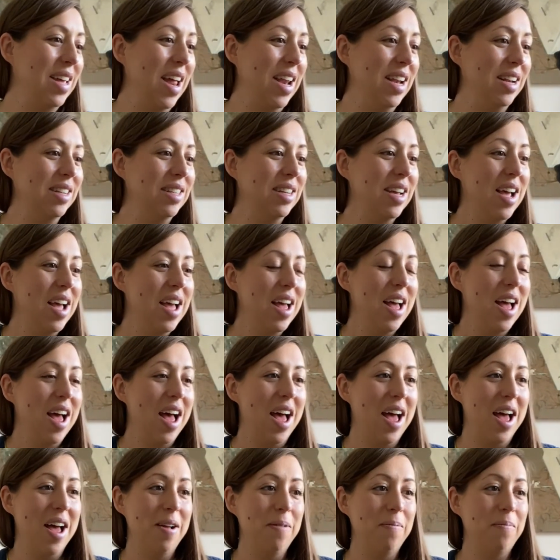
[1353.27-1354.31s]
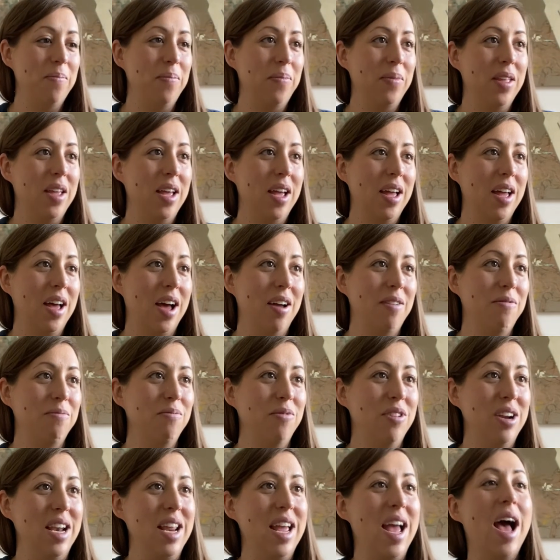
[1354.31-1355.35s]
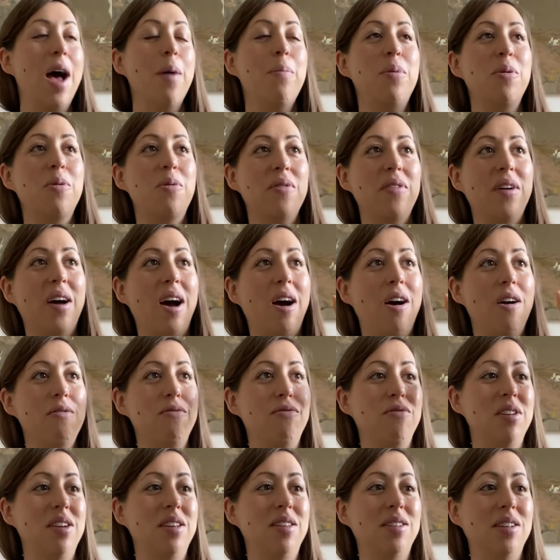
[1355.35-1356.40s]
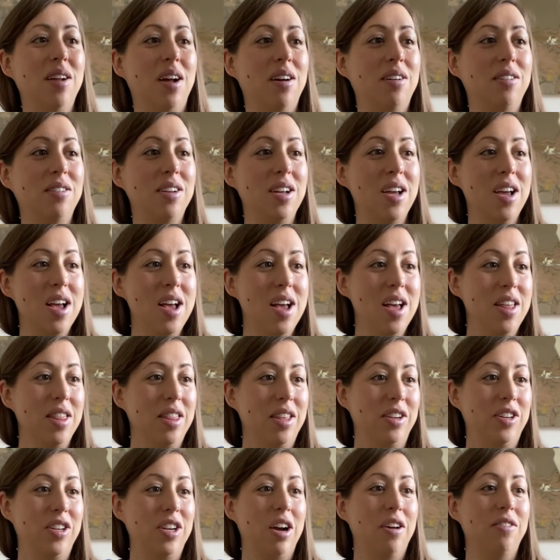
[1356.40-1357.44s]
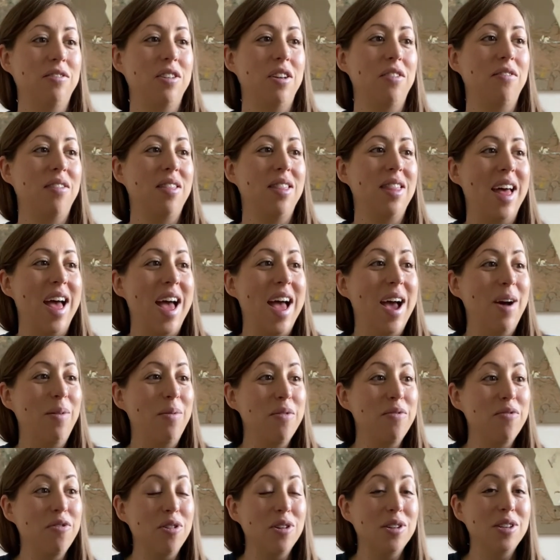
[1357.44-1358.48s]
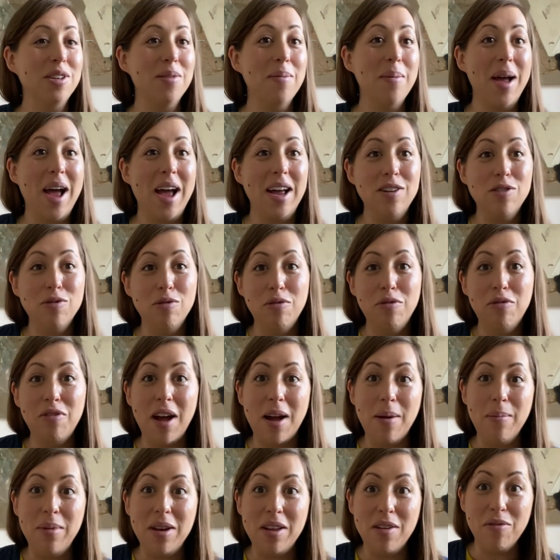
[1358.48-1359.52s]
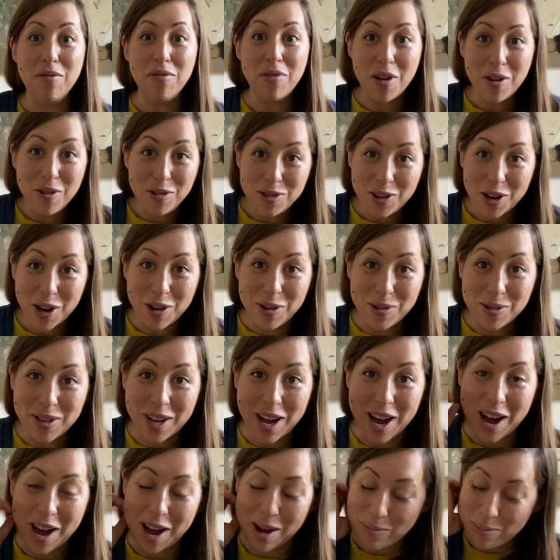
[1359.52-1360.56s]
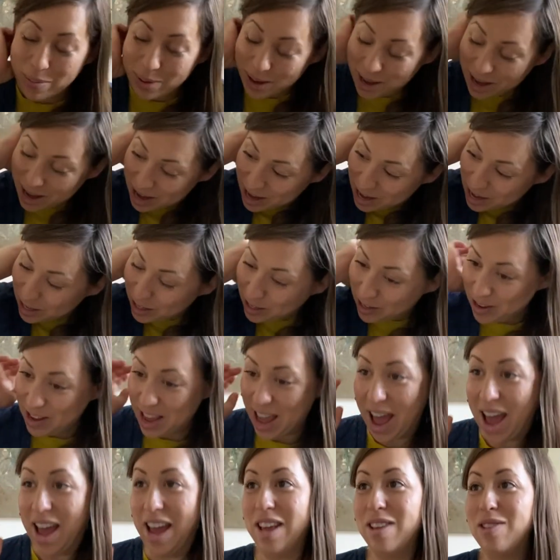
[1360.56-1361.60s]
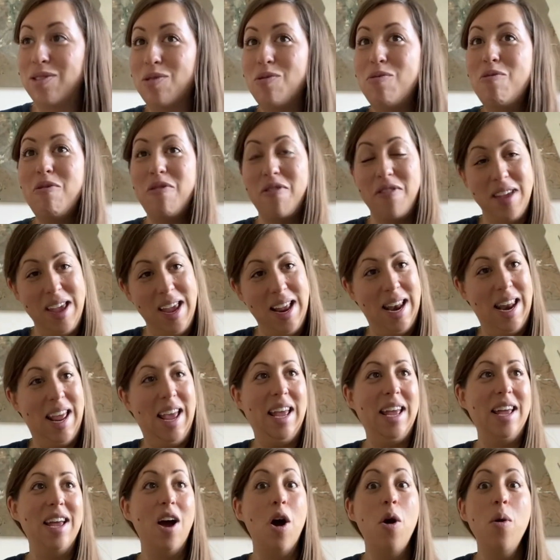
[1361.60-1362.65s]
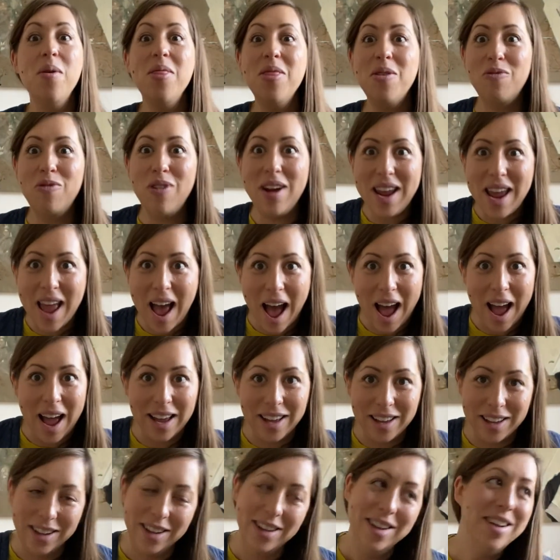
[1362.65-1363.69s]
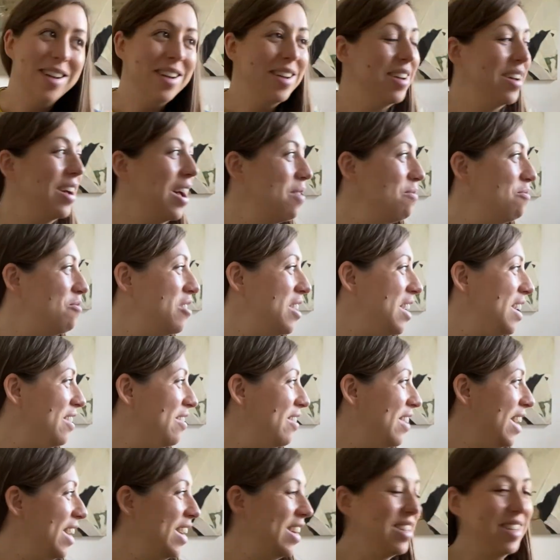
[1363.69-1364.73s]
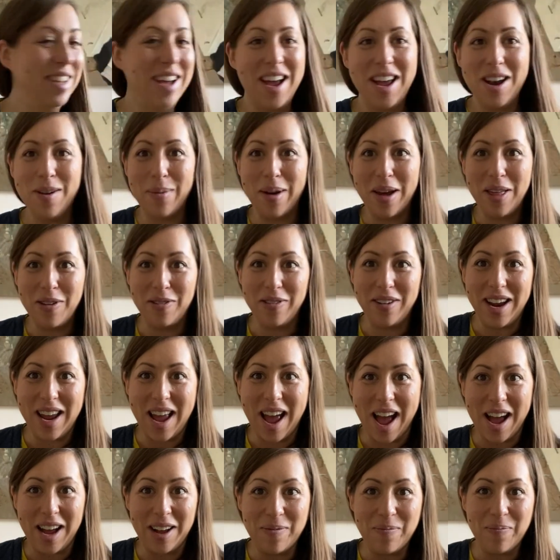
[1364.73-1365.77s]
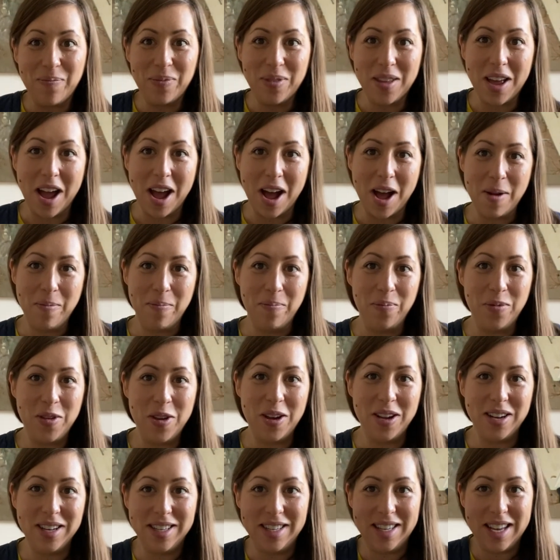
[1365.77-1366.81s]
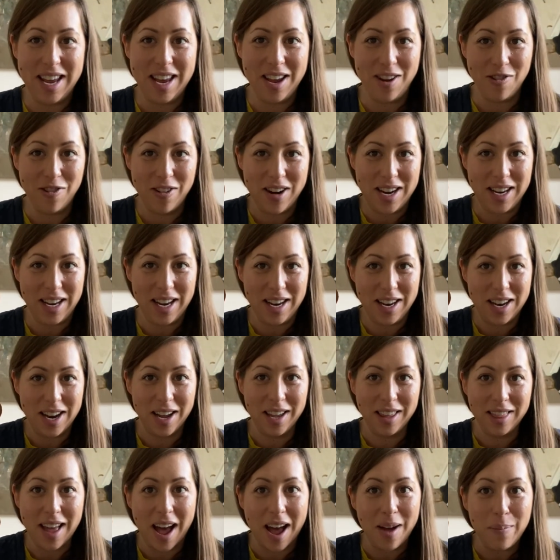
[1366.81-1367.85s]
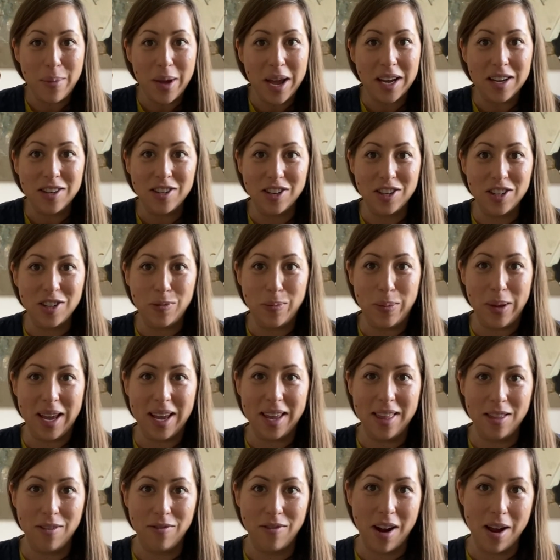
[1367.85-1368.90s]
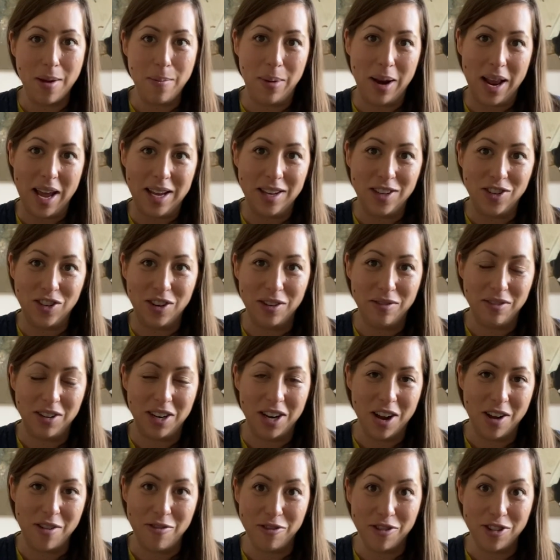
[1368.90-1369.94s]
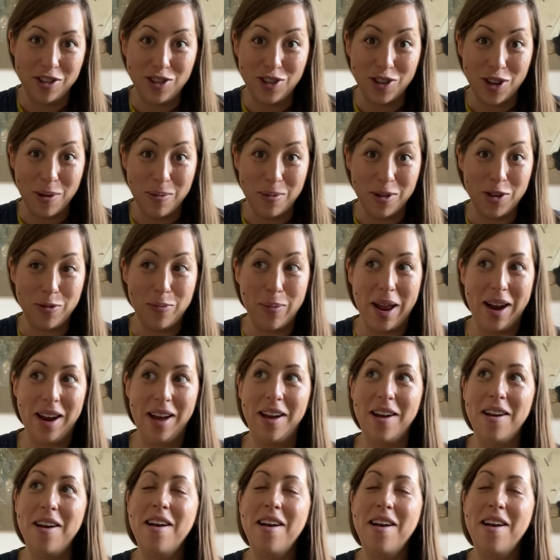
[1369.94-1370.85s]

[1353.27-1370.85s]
And I'm really happy with how I've restyled the shelves over there. We've got some actual family photos up. So yeah, it's all feeling. Oh, and the rehang. I'm really, really excited about the rehang. You can see already like that picture just being in the right place shifted over is so much better.